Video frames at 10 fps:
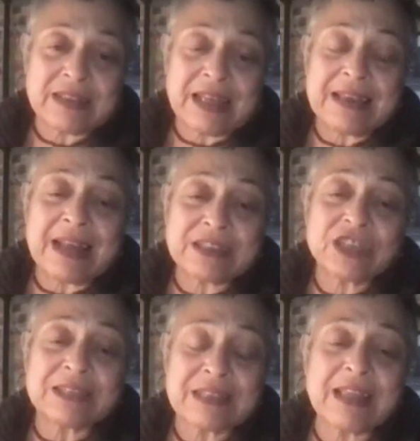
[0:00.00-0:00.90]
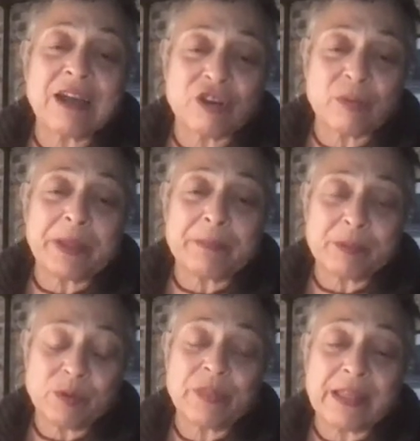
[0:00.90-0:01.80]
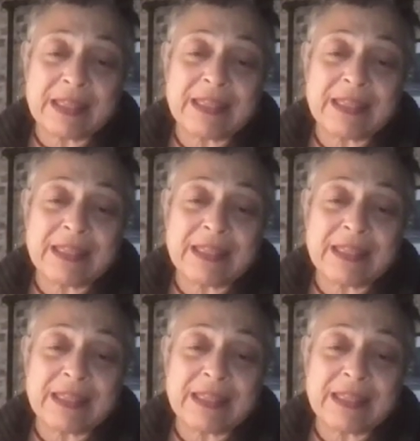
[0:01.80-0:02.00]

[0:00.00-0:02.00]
and not just the younger people who think